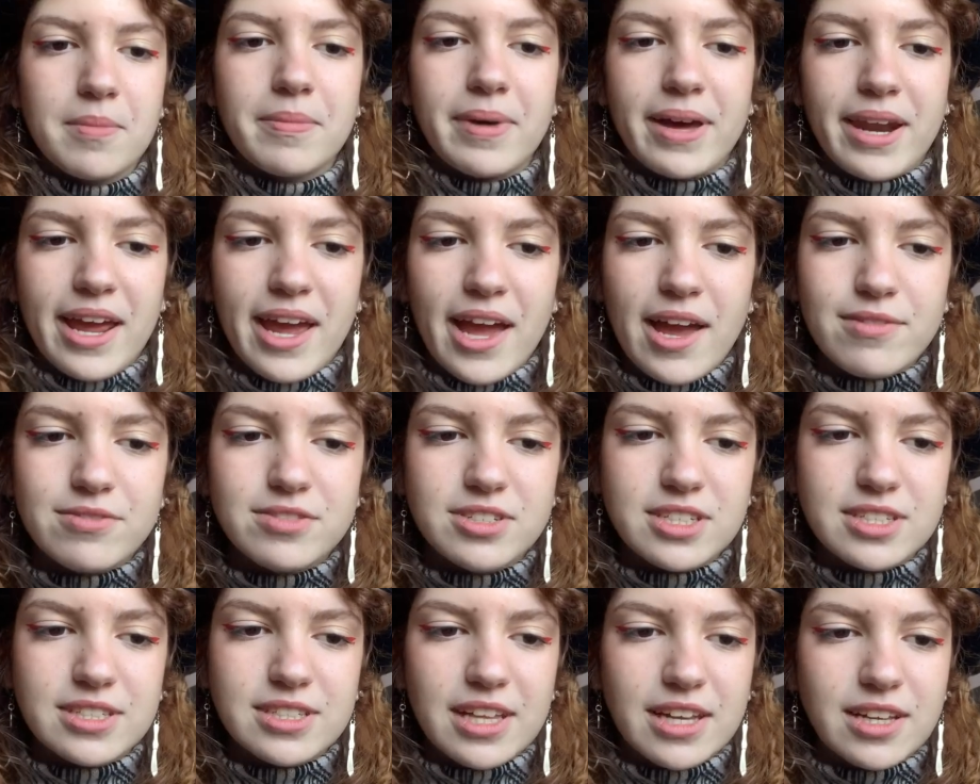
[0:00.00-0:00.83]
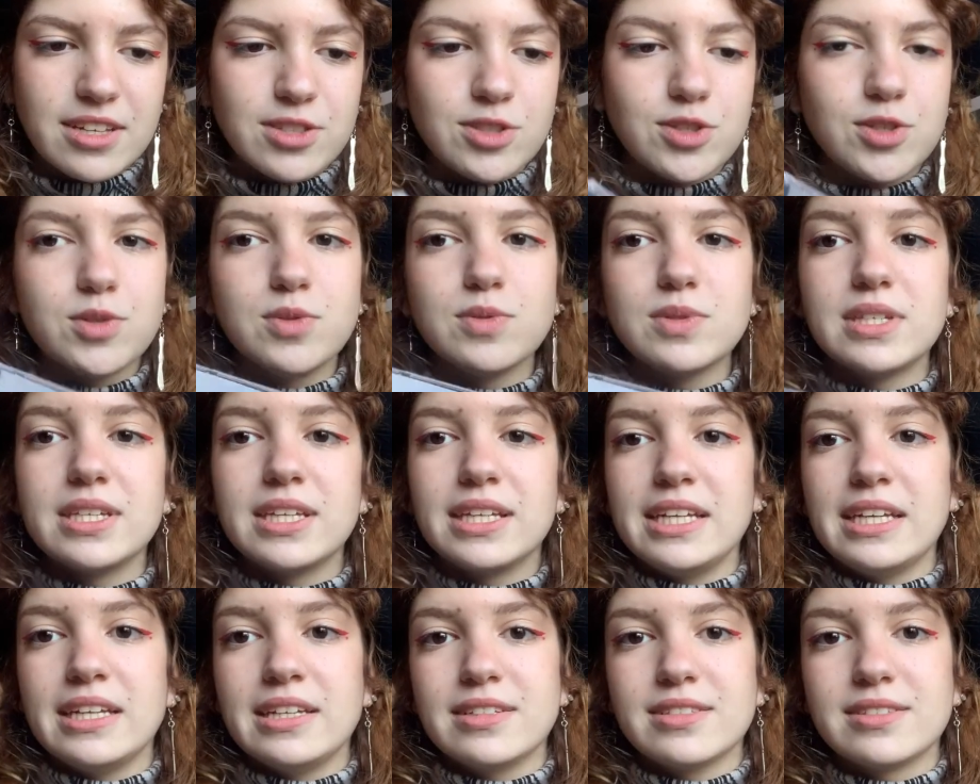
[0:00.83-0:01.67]
but I have just like two
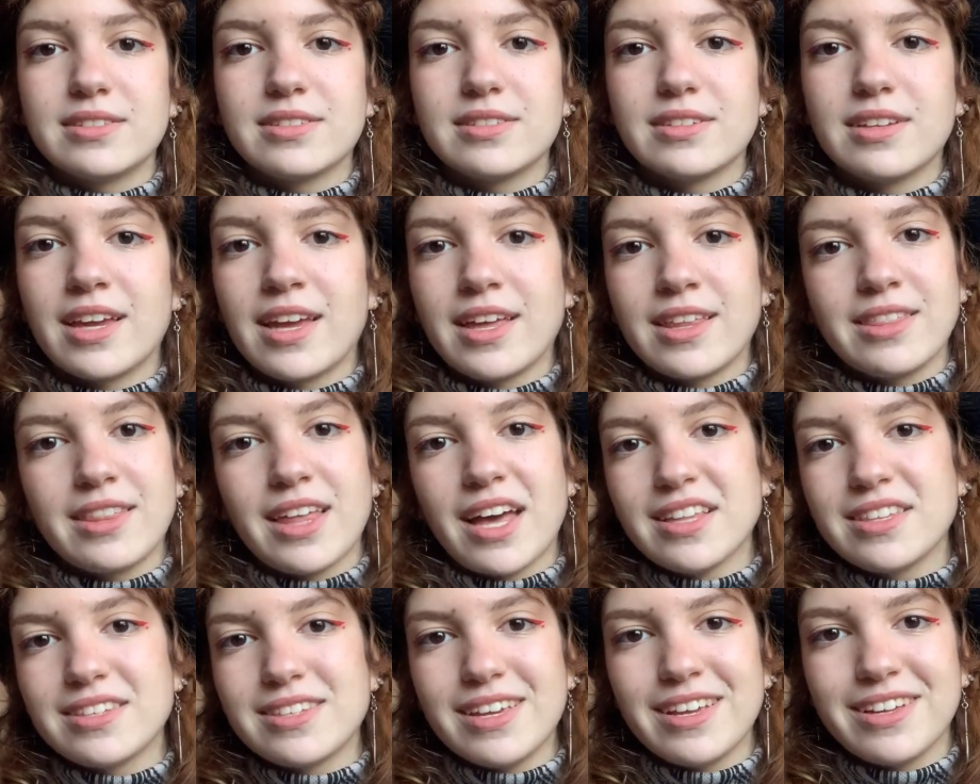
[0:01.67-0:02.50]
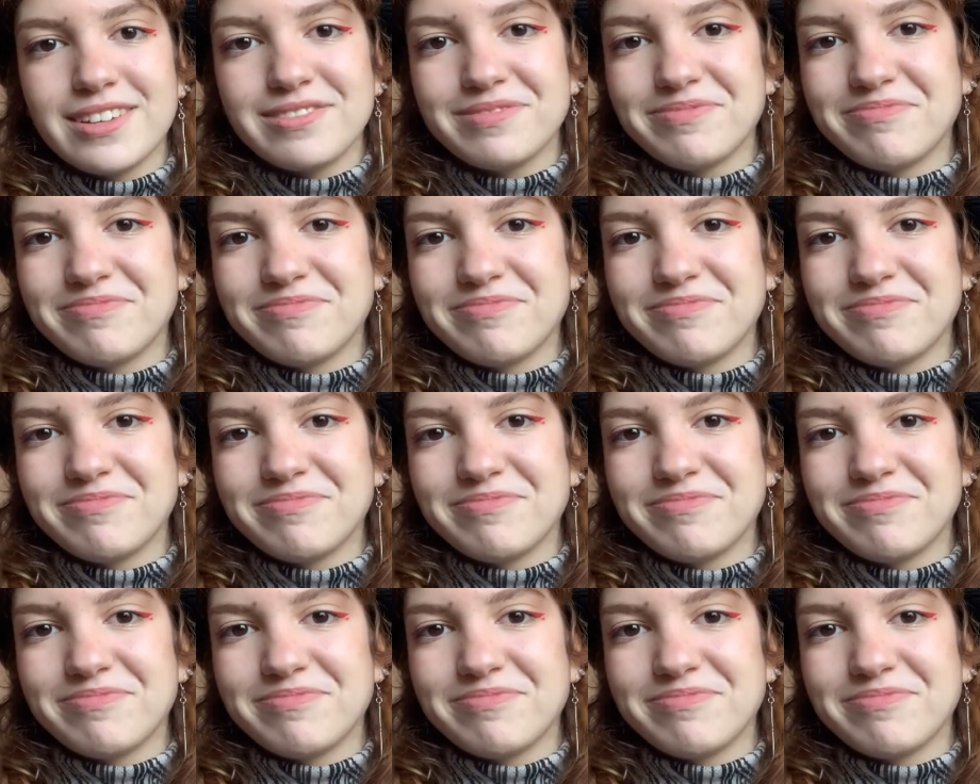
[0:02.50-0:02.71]
CDs and that's it.